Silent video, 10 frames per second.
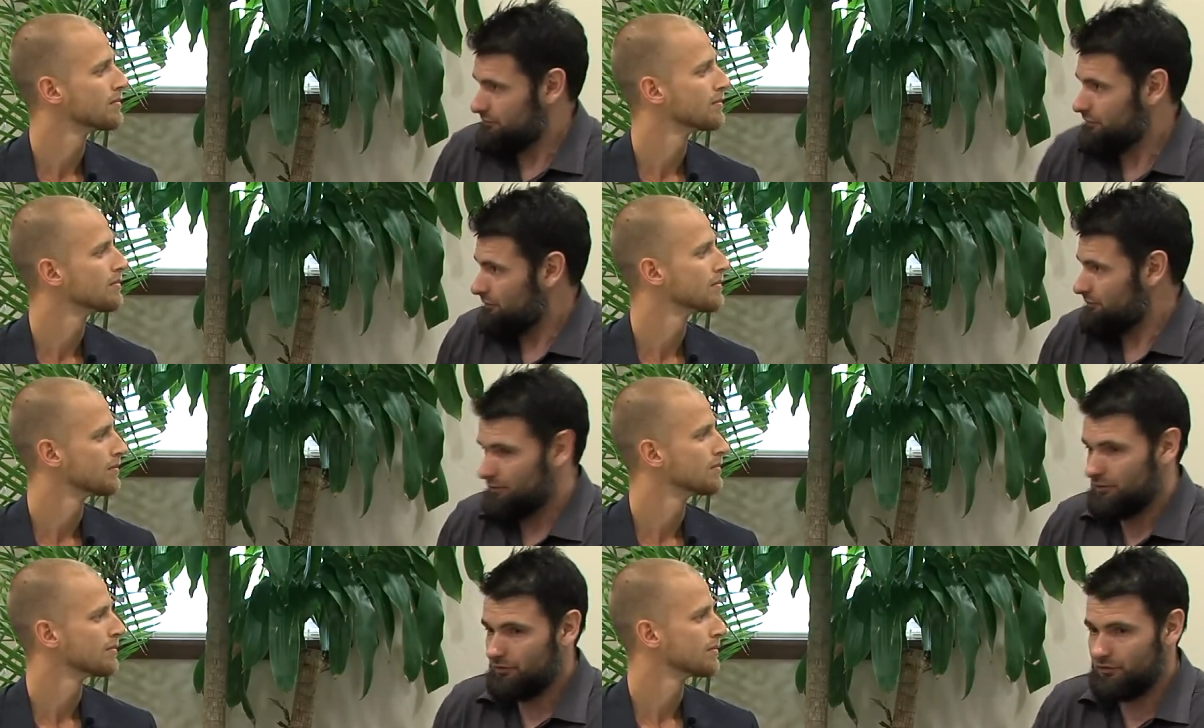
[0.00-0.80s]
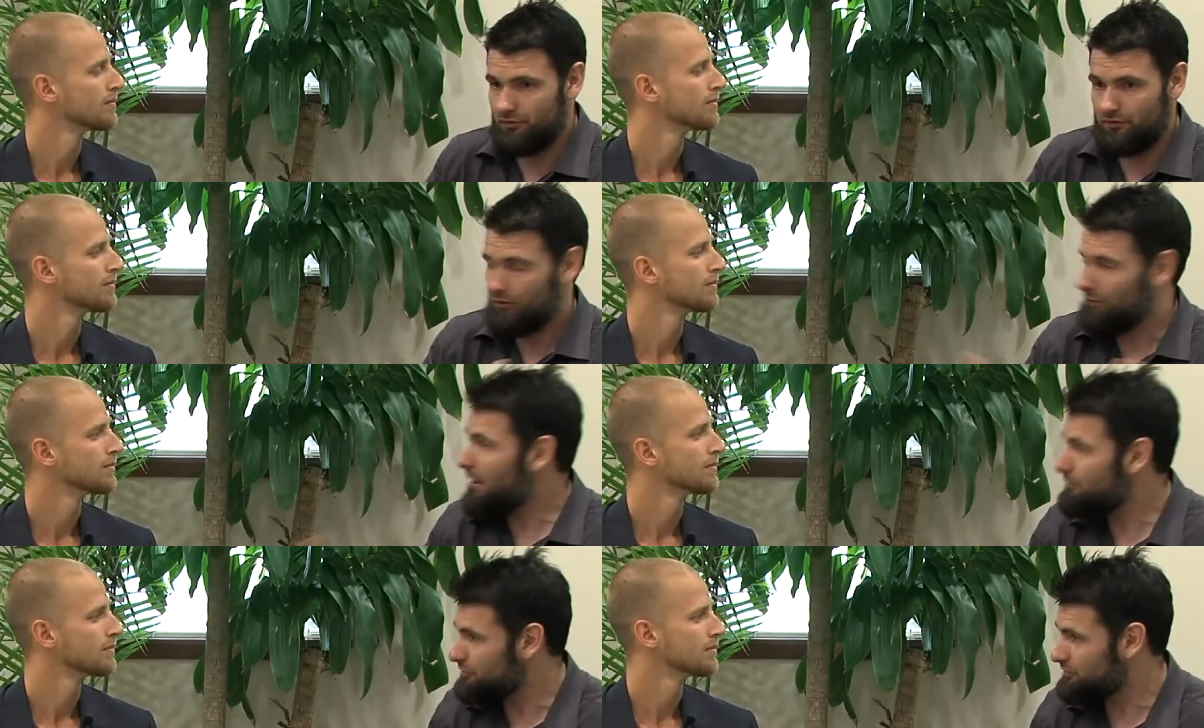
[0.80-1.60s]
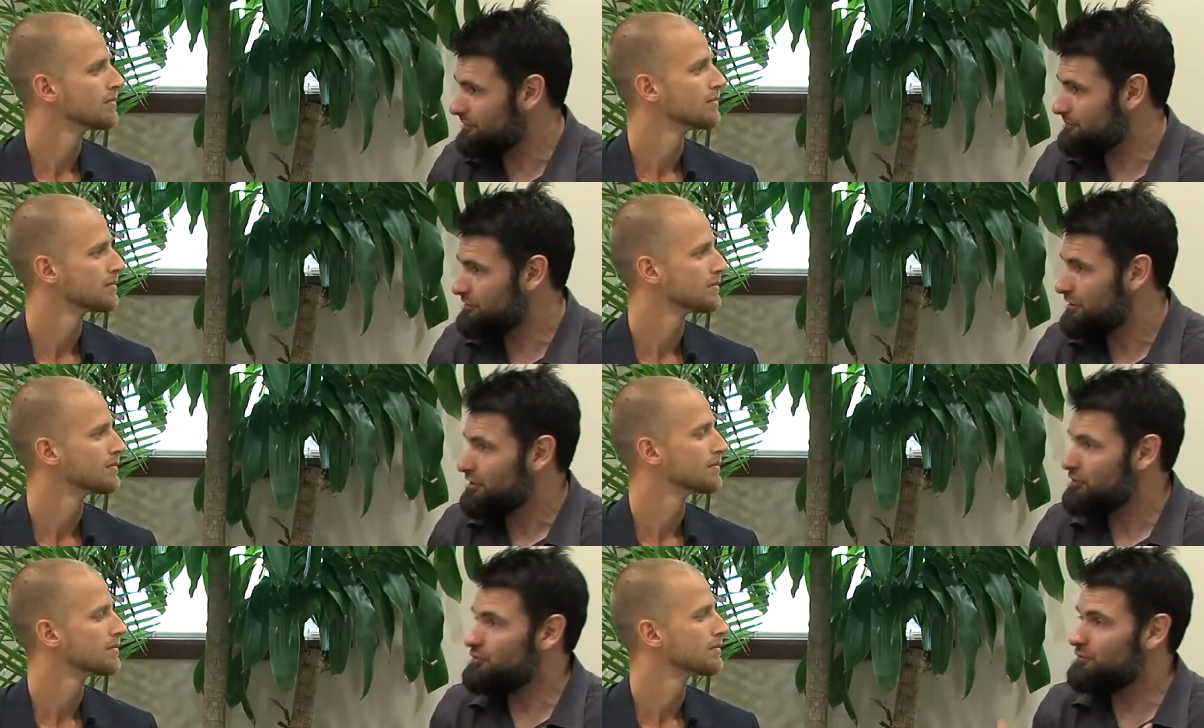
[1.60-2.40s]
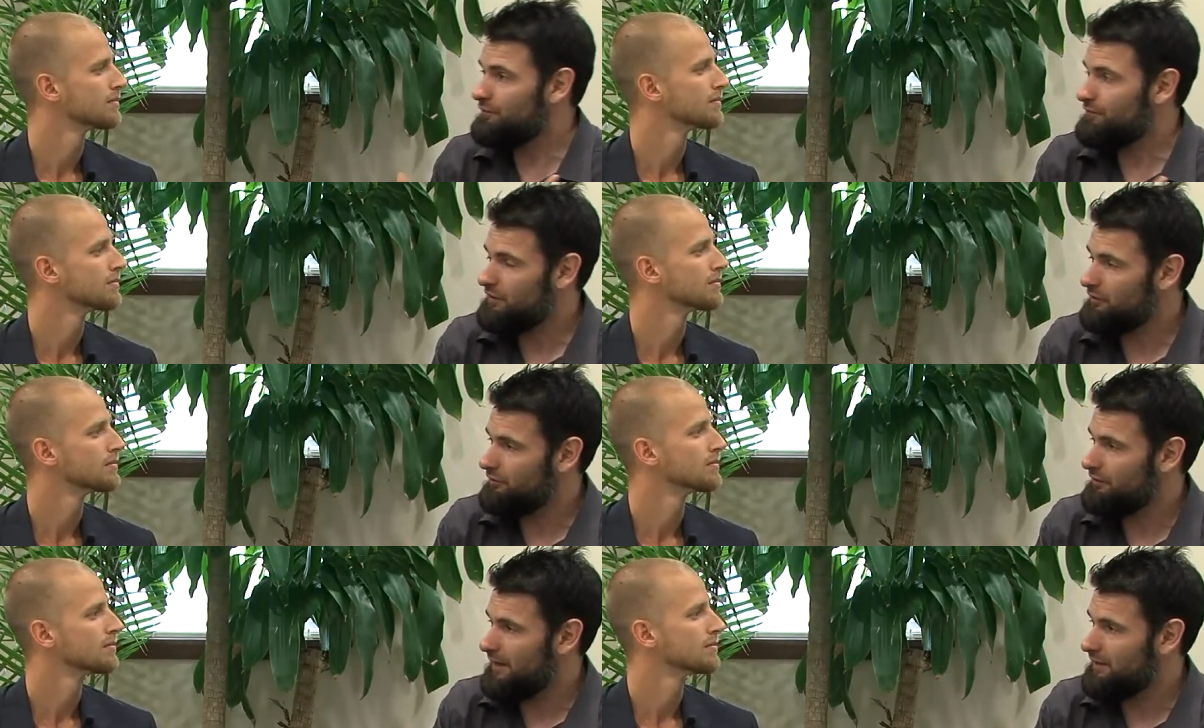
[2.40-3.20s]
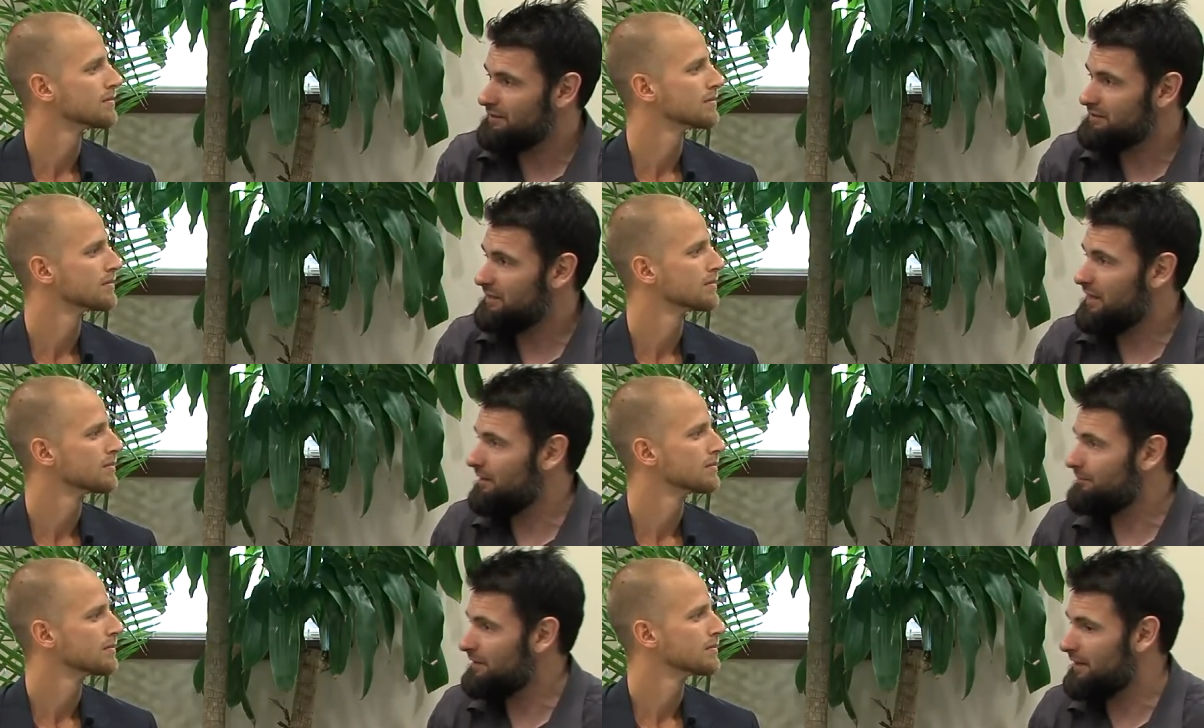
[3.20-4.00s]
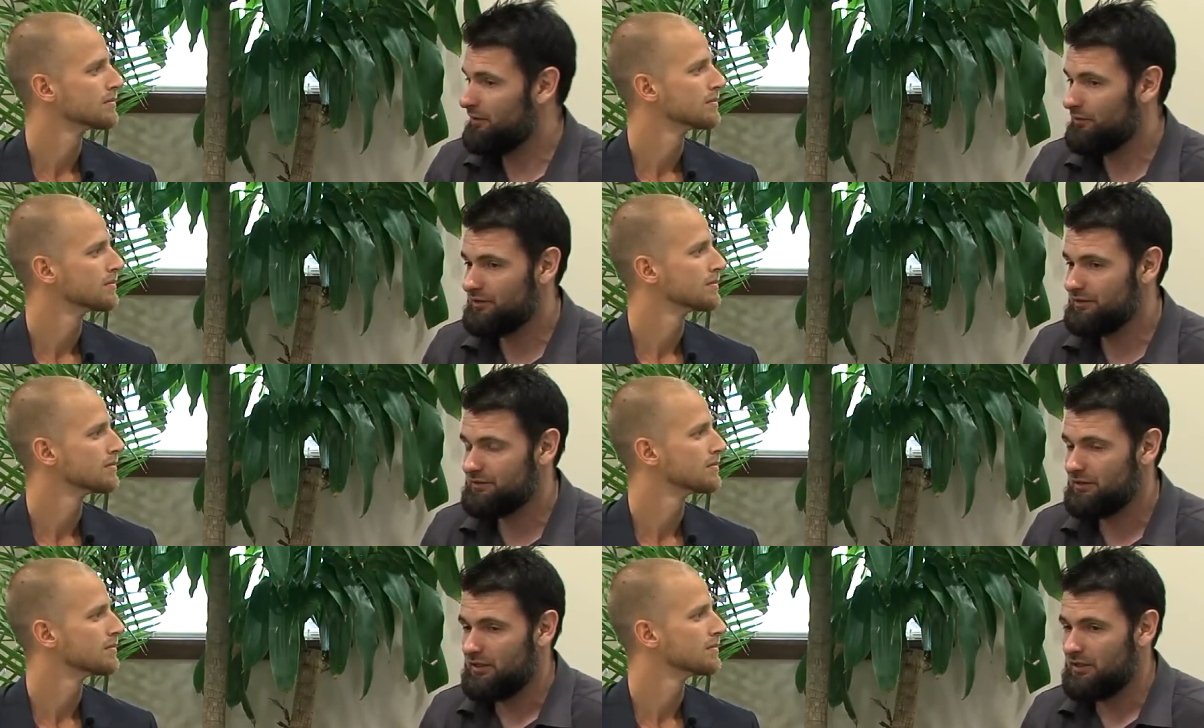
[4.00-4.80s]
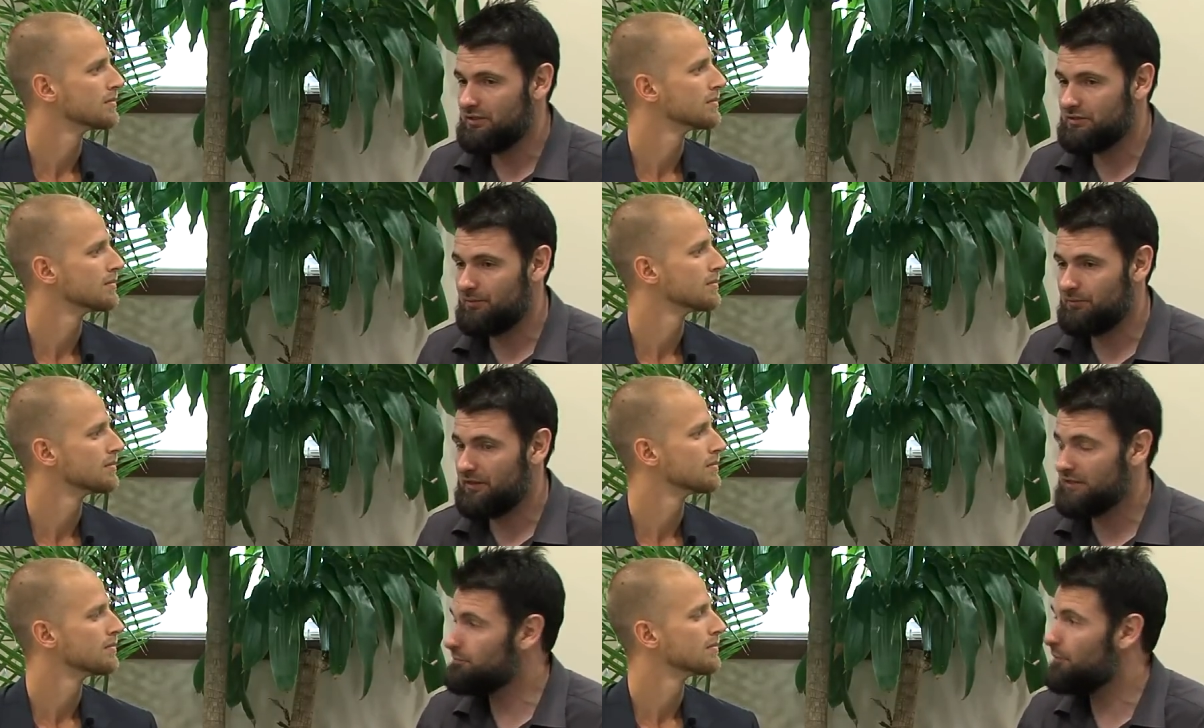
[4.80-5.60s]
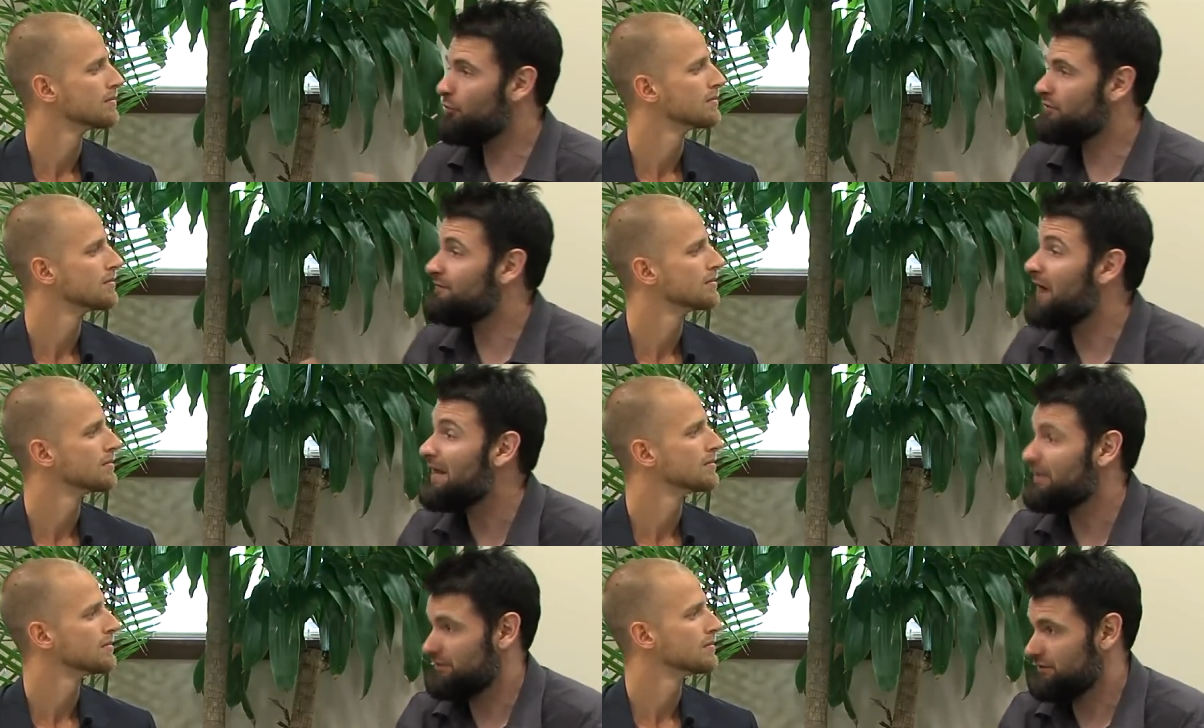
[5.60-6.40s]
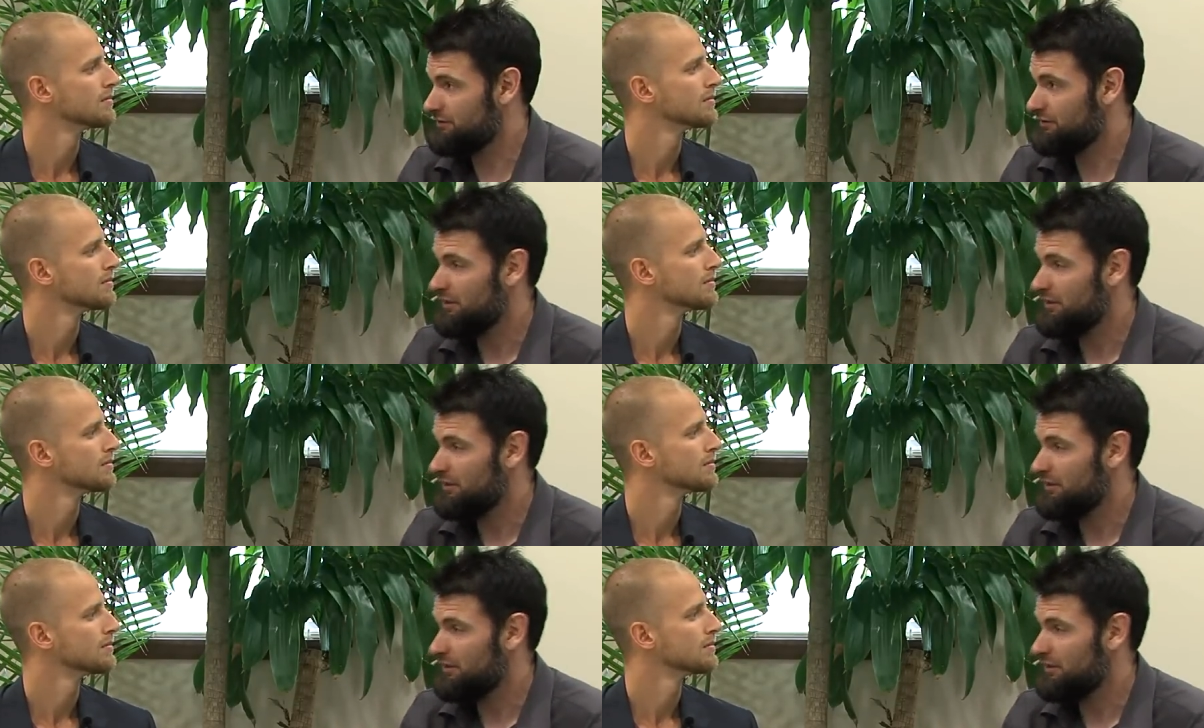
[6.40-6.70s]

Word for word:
Speaker 1: you're you know you're you're around Muslims, do you feel that Islam now is is something that's promoting violence?